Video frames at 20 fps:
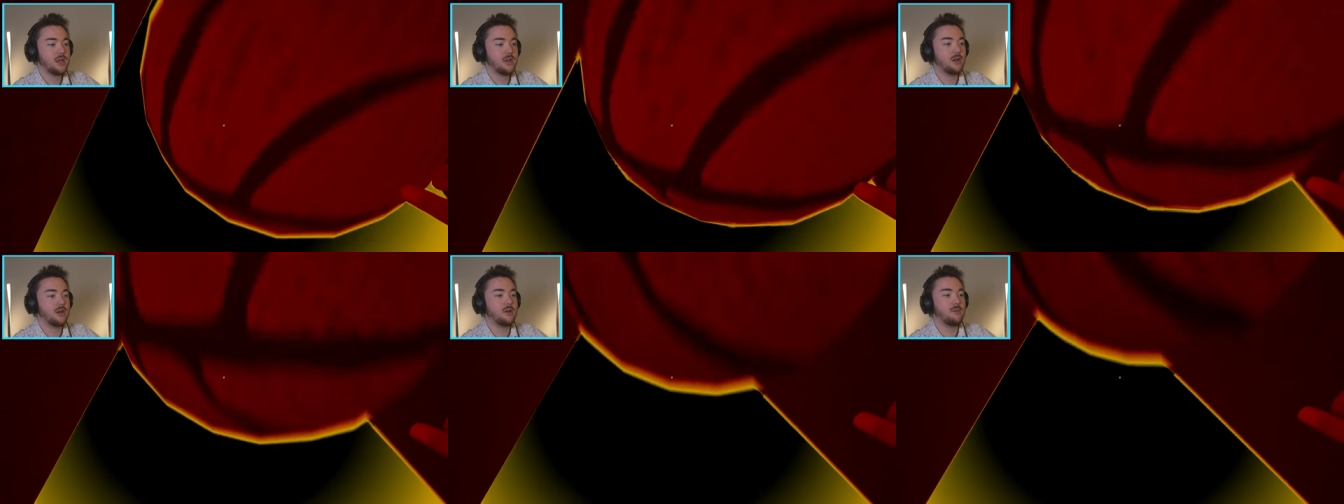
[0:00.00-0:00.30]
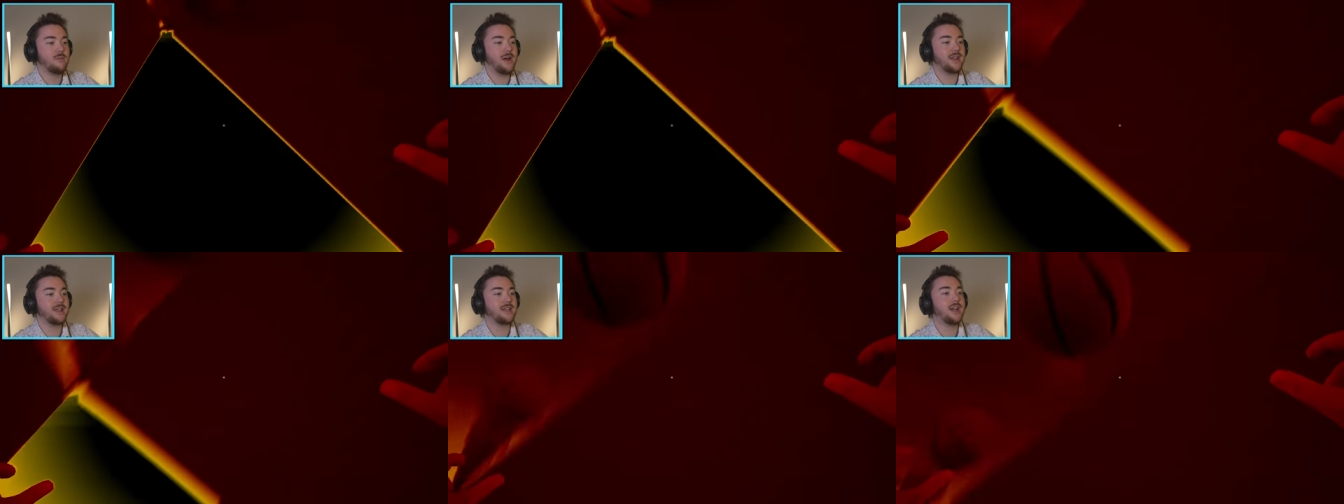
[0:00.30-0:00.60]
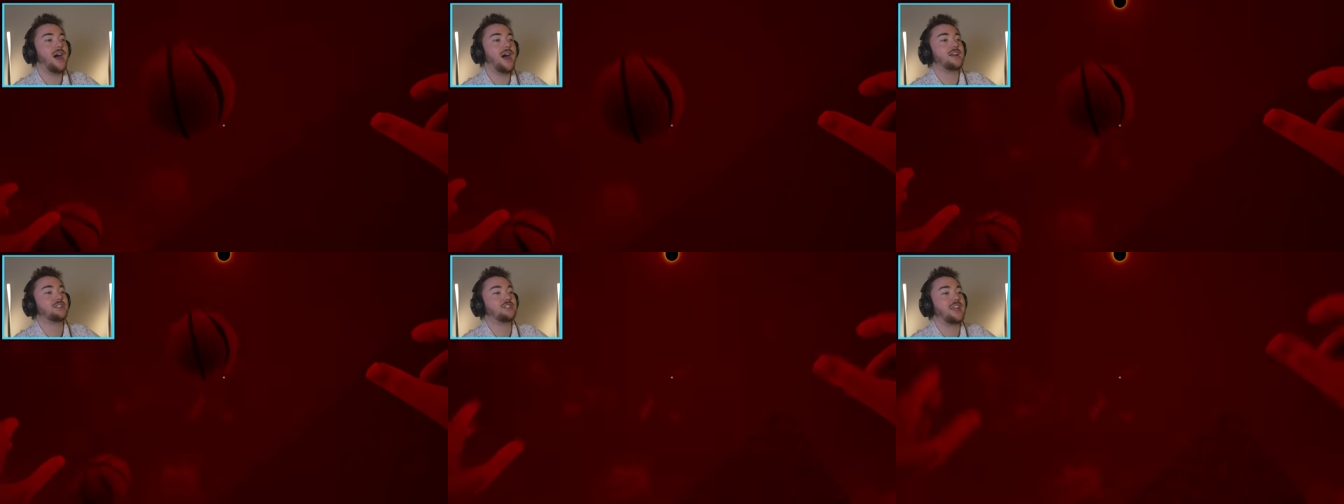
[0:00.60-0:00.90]
Oh my
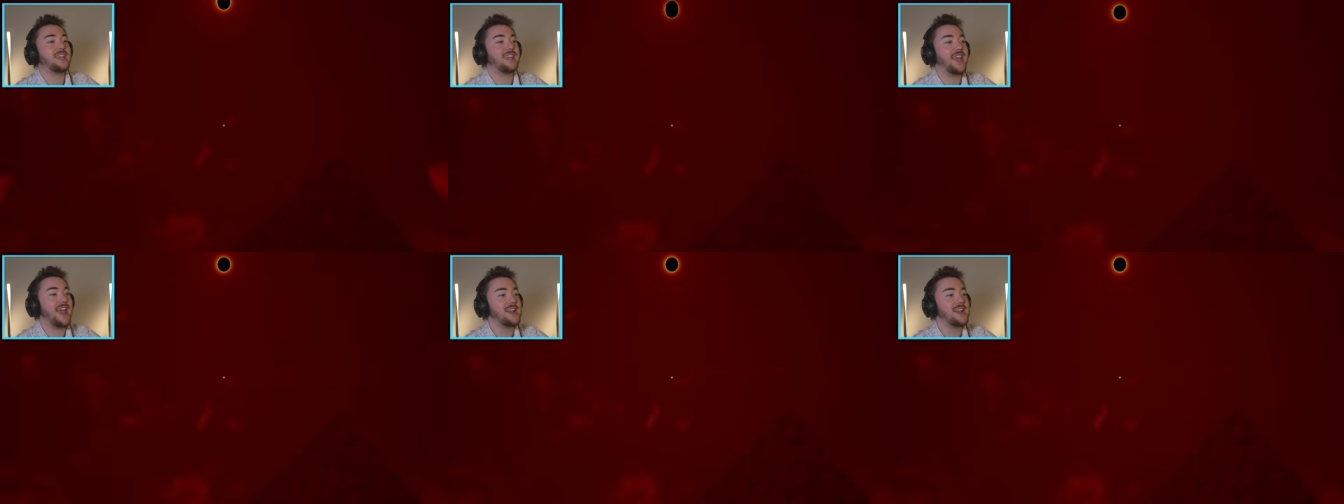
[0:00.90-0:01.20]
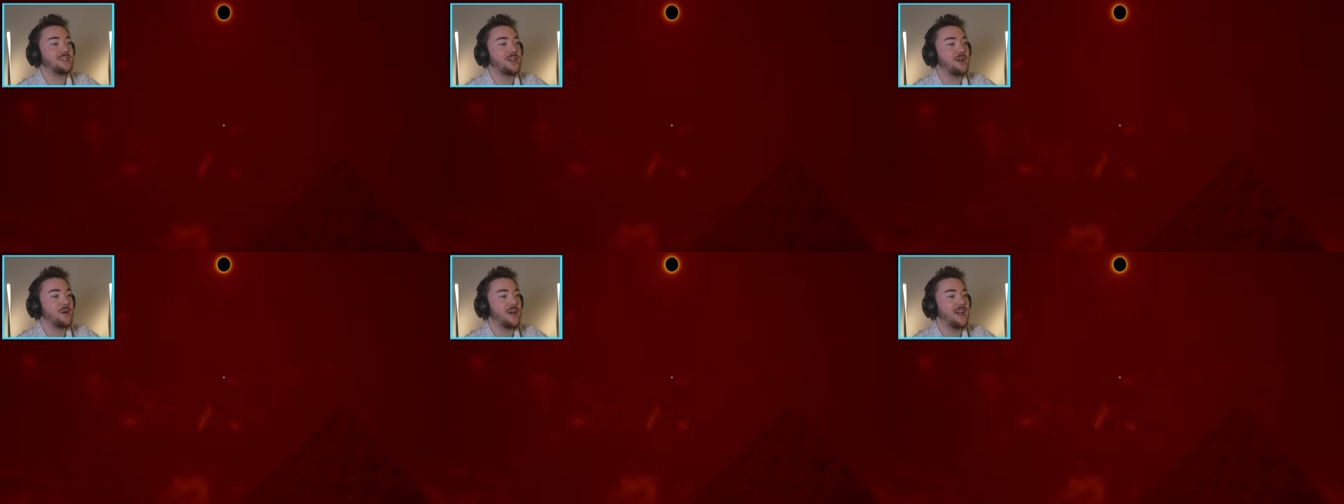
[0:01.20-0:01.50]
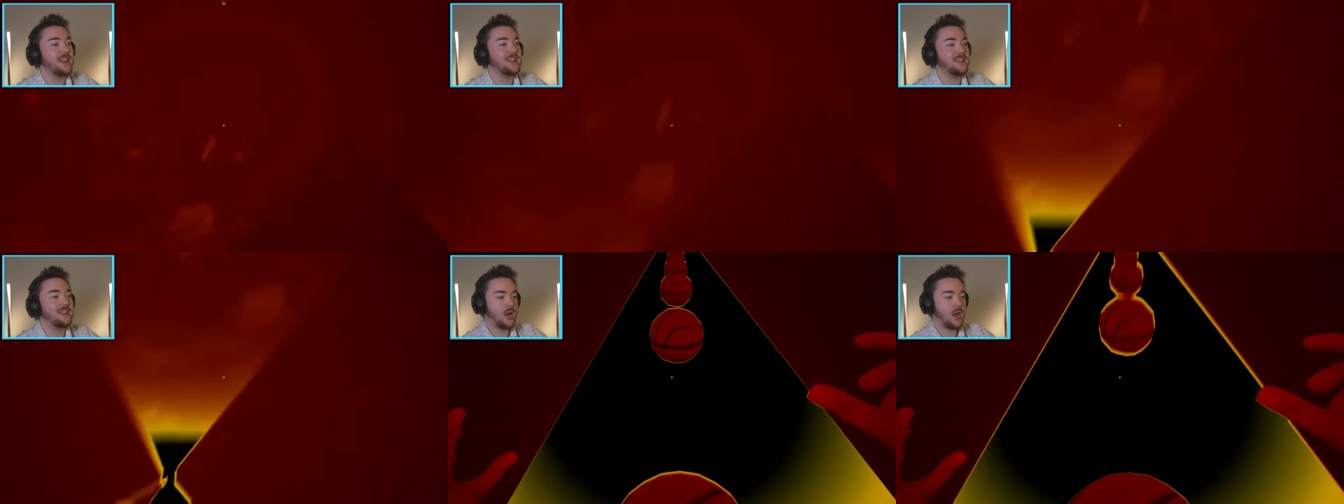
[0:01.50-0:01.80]
gosh. I can't do
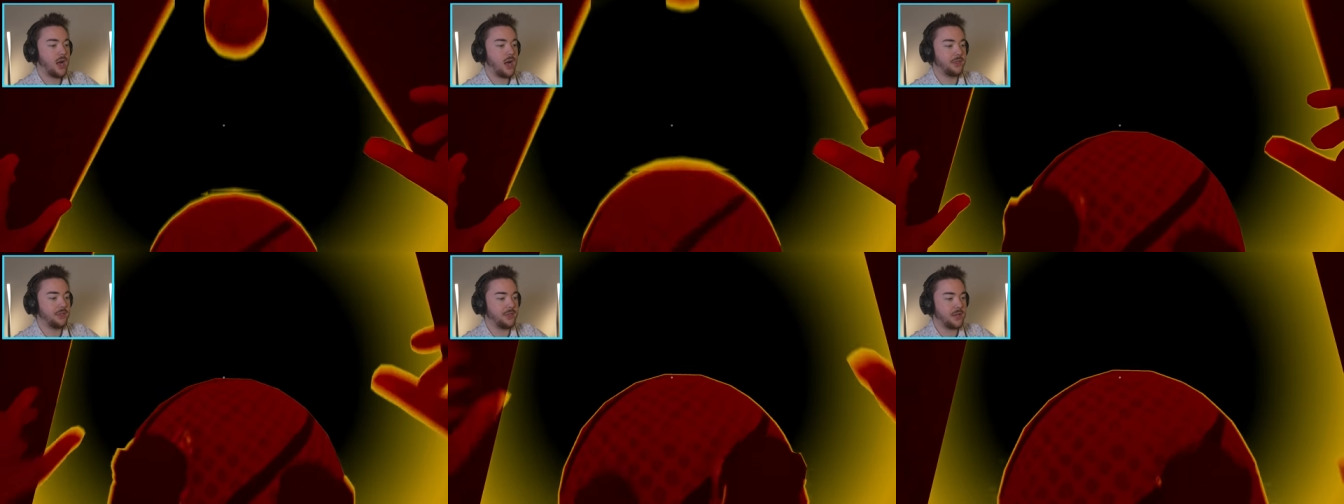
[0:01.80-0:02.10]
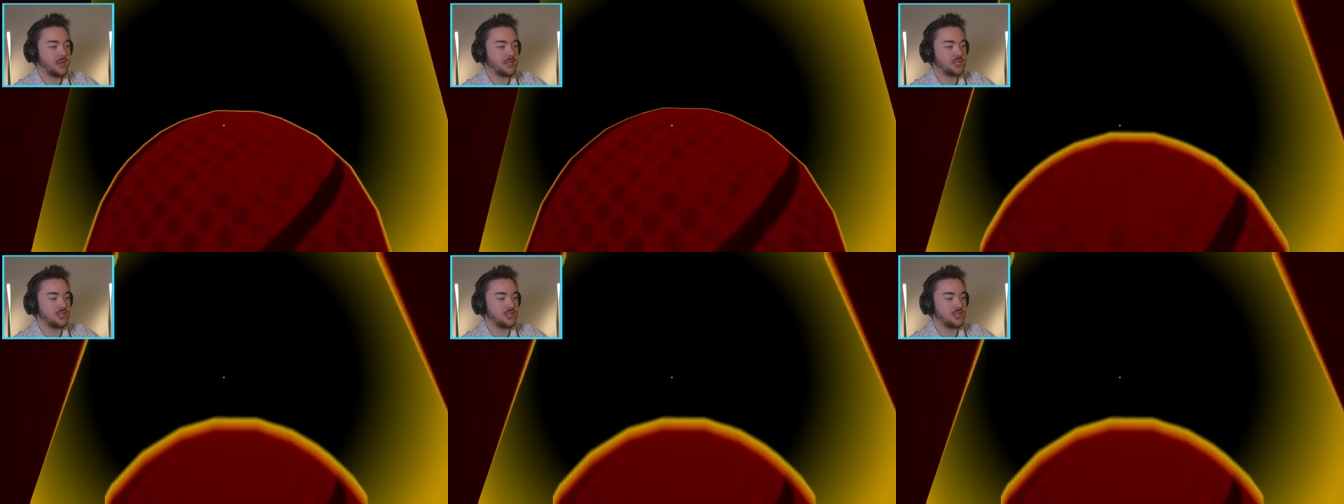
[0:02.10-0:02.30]
it. I think